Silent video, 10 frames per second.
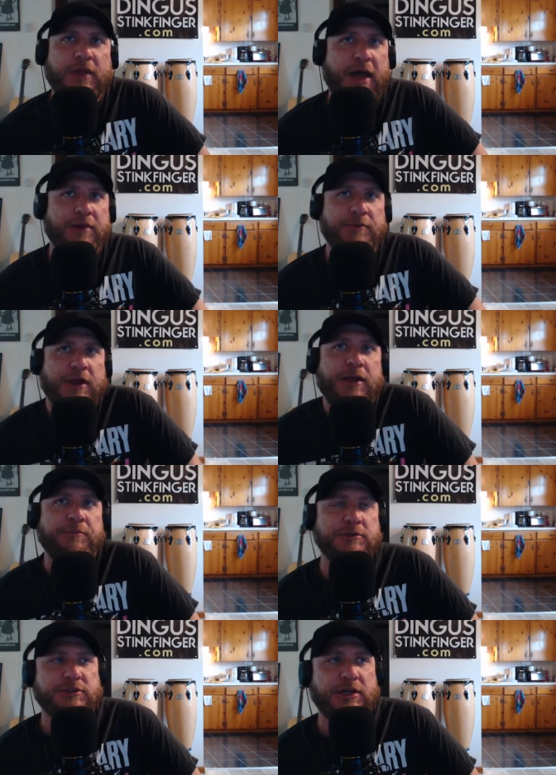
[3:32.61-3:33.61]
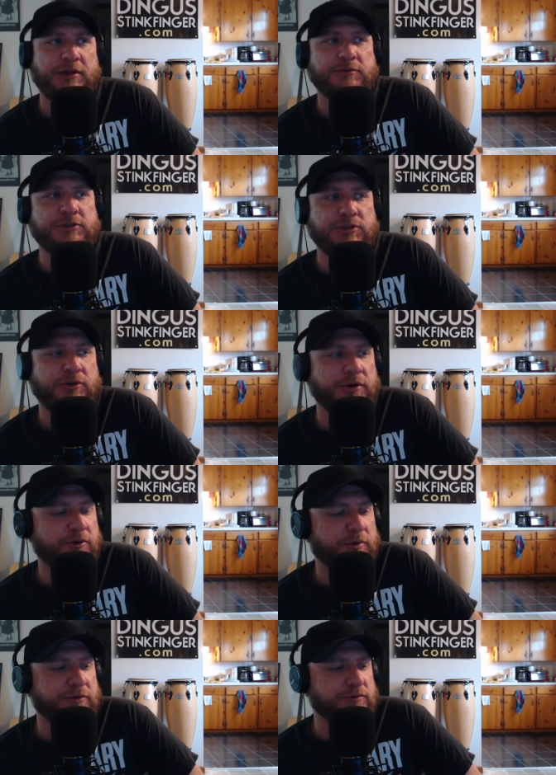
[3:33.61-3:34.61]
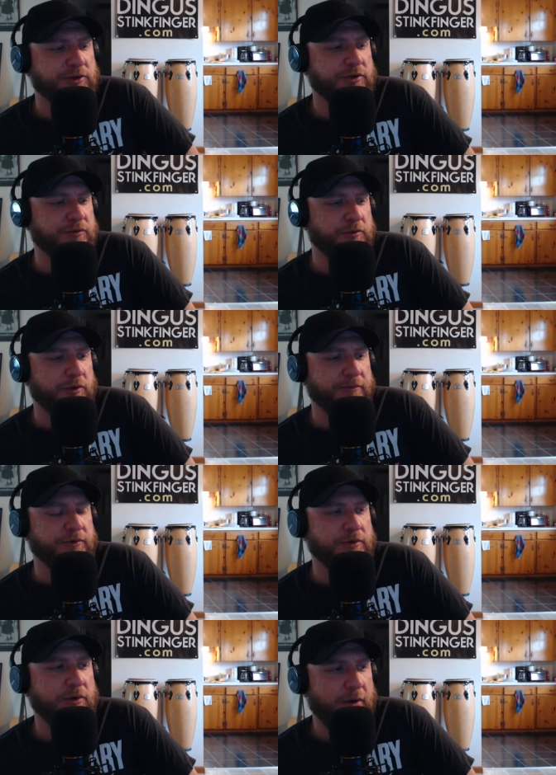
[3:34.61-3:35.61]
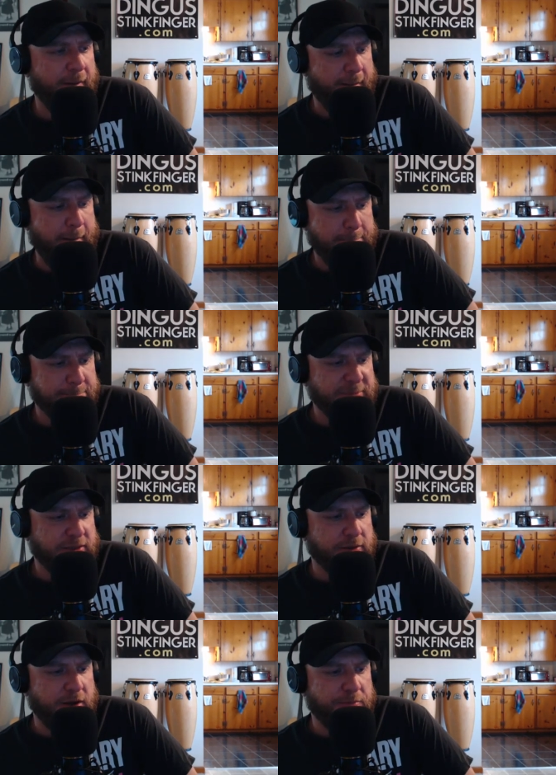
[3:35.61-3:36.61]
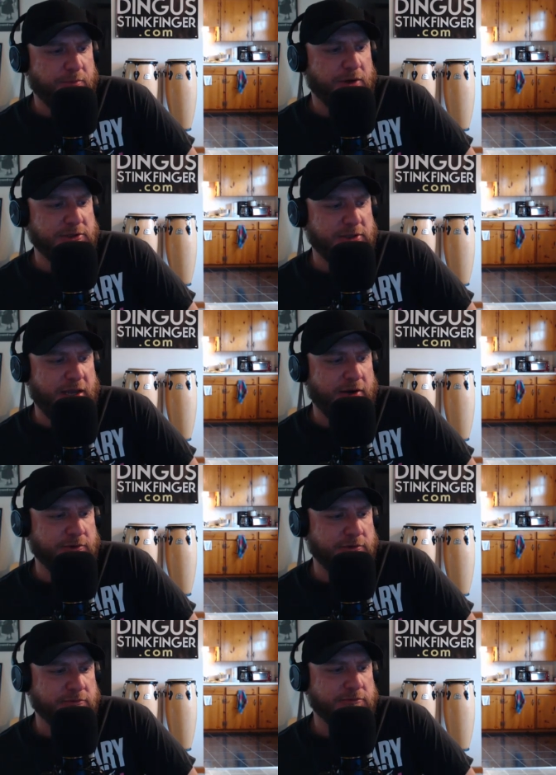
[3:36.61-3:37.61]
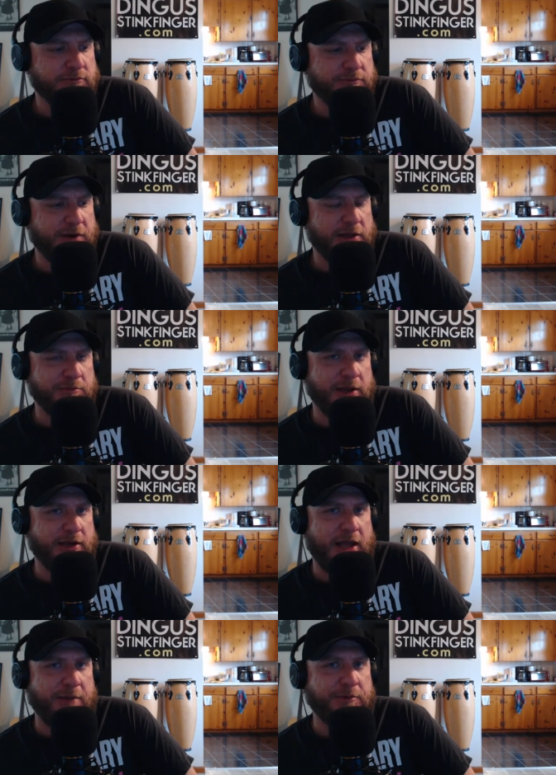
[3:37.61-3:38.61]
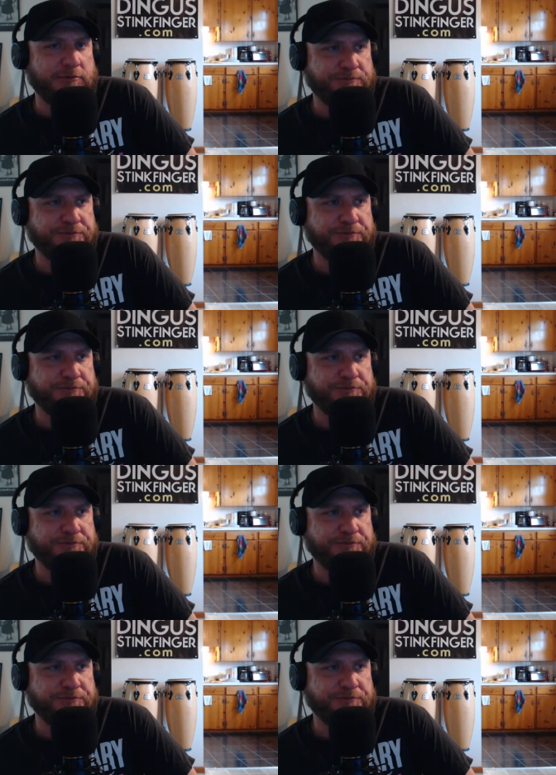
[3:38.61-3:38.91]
Adam and I have been setting up this show here in West Virginia for him for a couple months now, and finally made it happen.